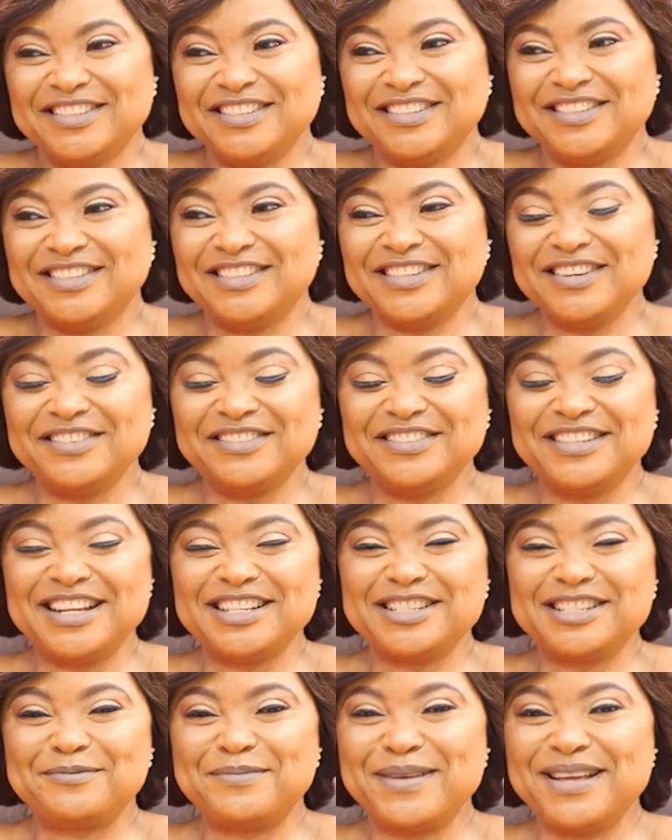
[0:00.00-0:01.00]
So
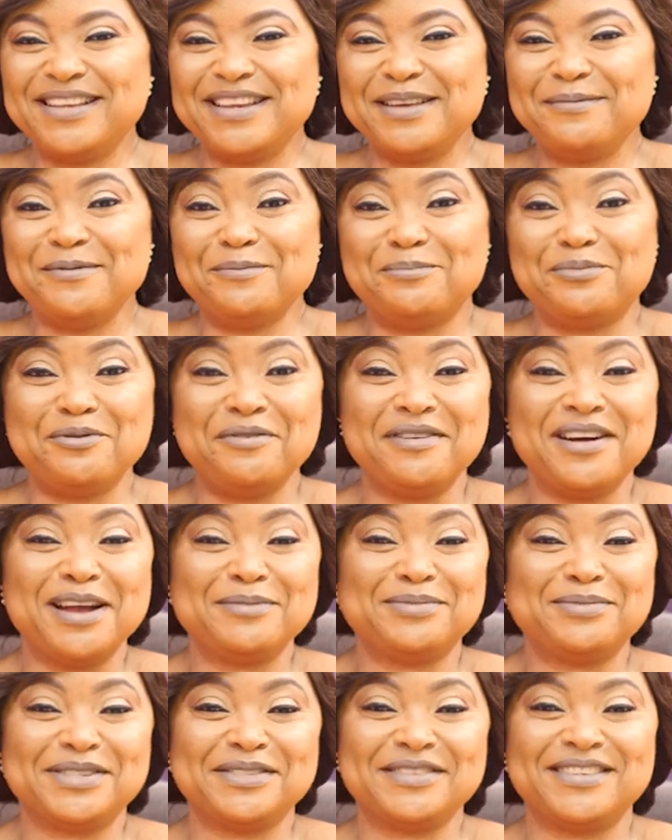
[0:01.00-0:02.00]
that's been the
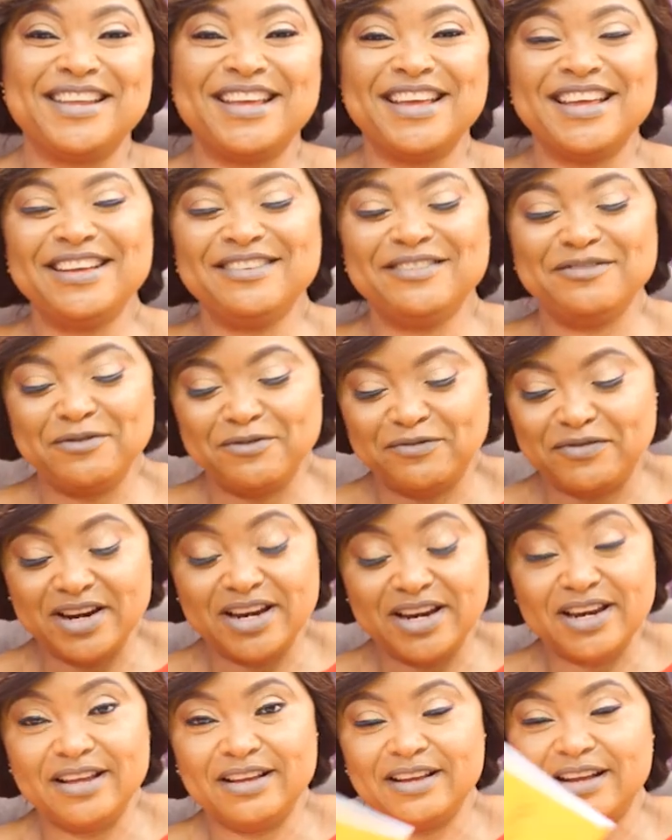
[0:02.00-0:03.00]
program today.
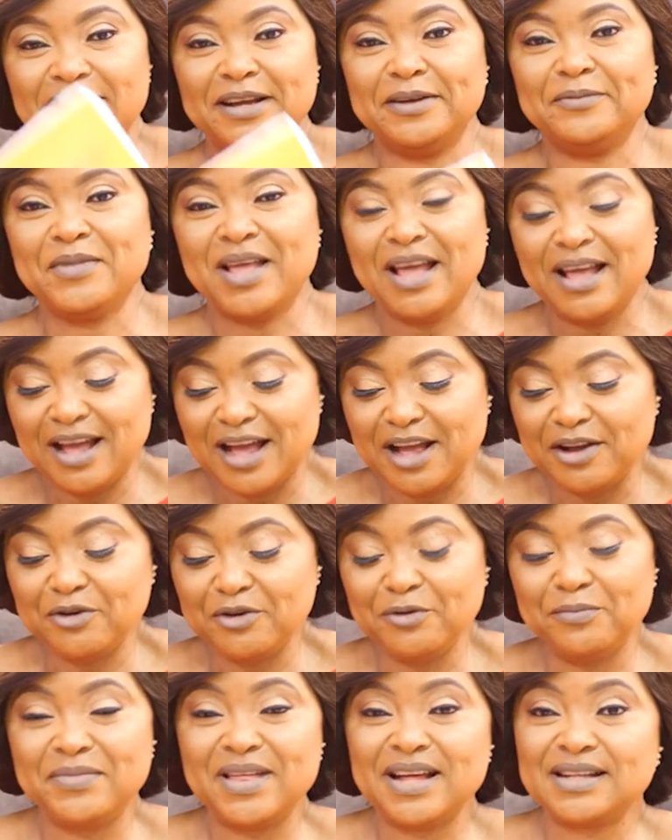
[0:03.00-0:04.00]
Really, I
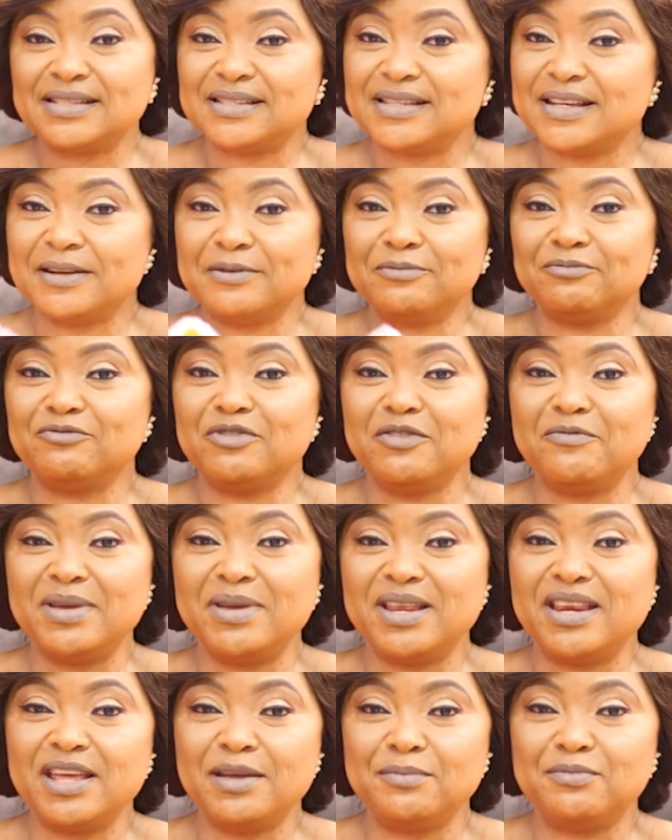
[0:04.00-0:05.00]
hope that we've
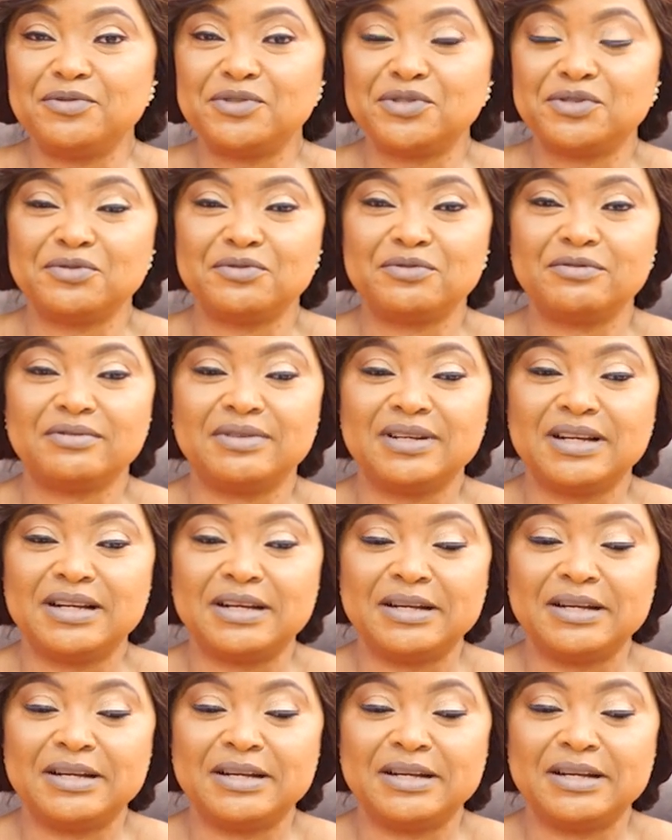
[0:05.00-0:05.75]
been able to